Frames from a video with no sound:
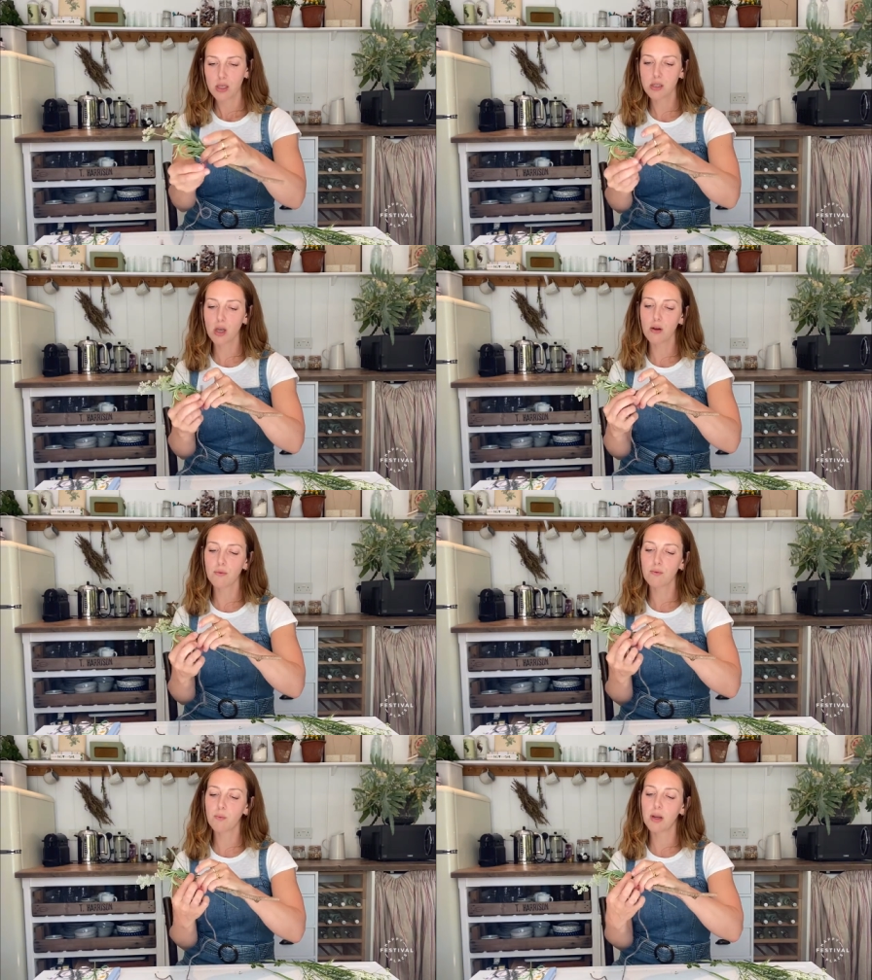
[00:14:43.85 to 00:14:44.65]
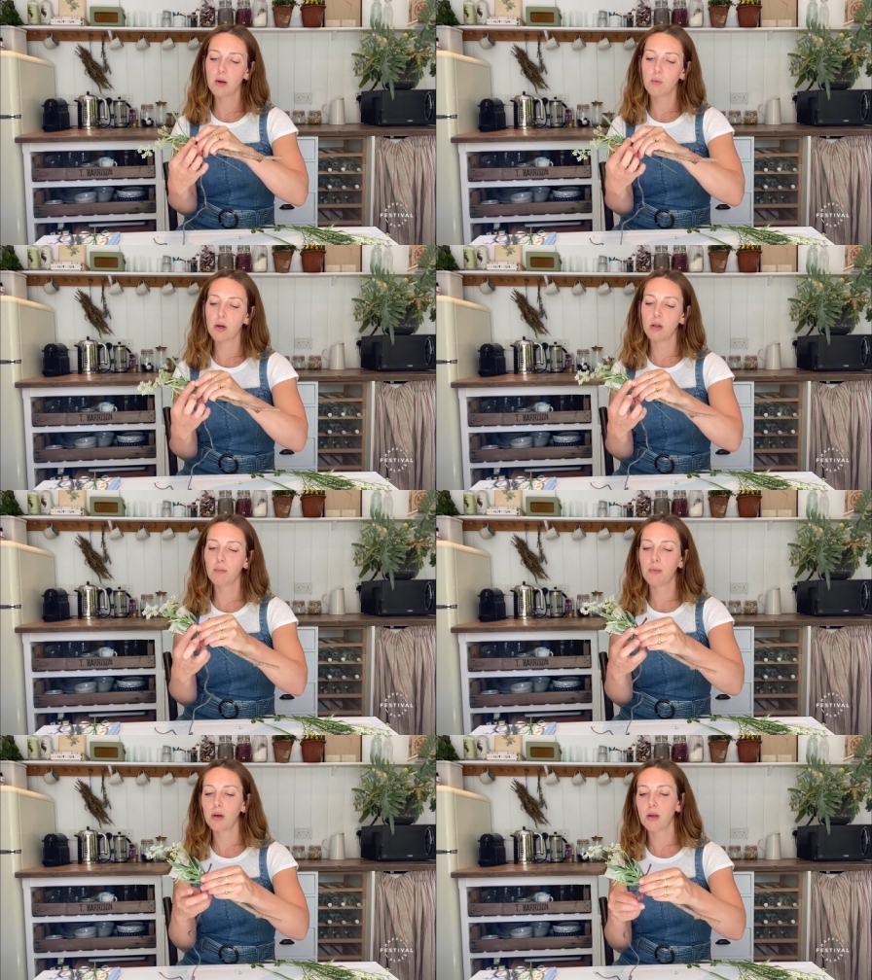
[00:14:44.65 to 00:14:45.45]
So we
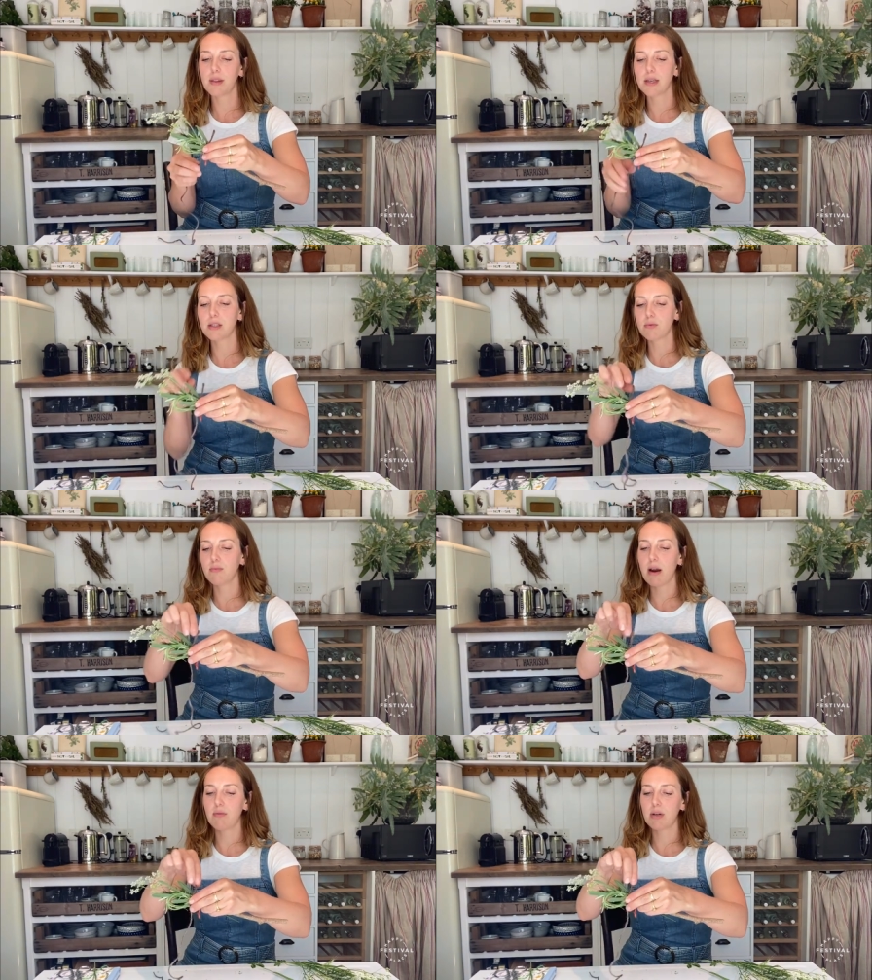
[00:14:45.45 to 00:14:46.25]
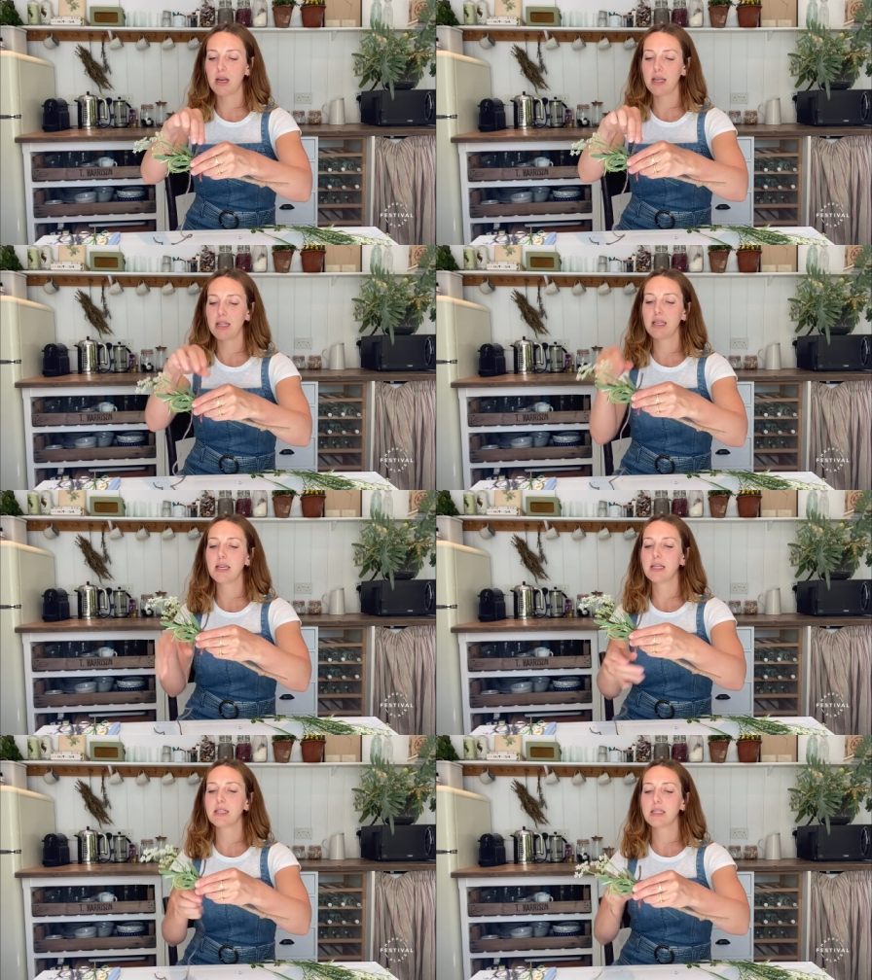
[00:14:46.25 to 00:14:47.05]
will put this round like
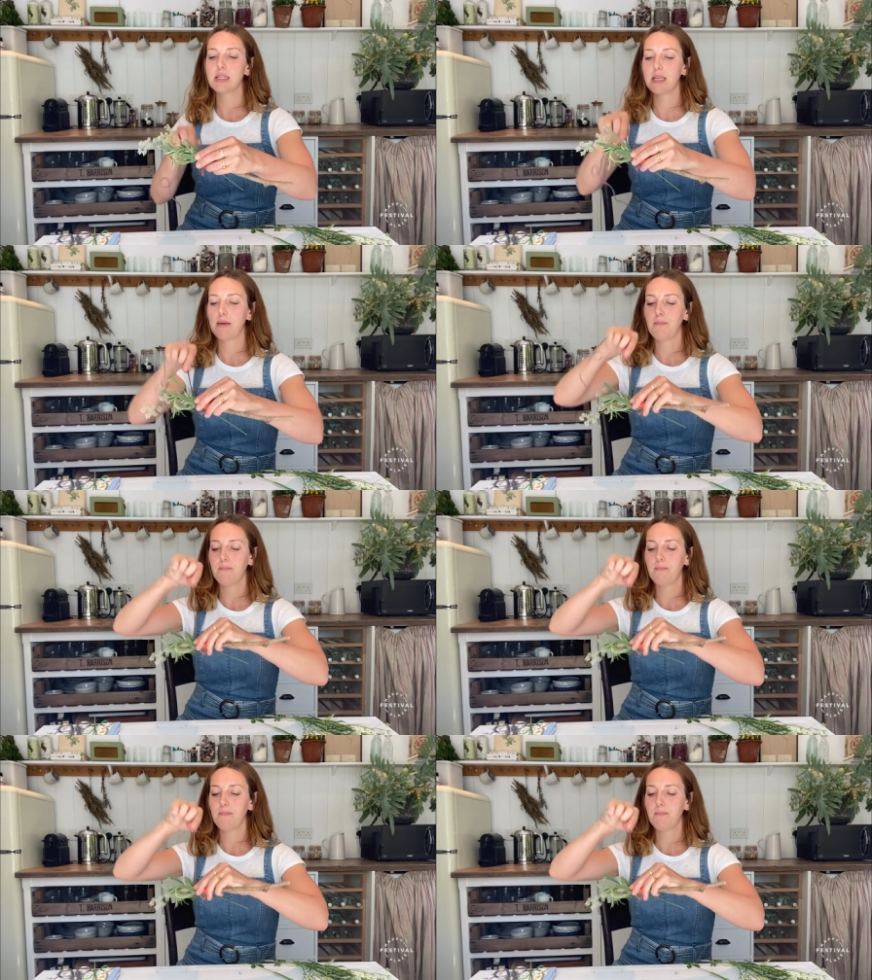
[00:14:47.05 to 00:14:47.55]
this.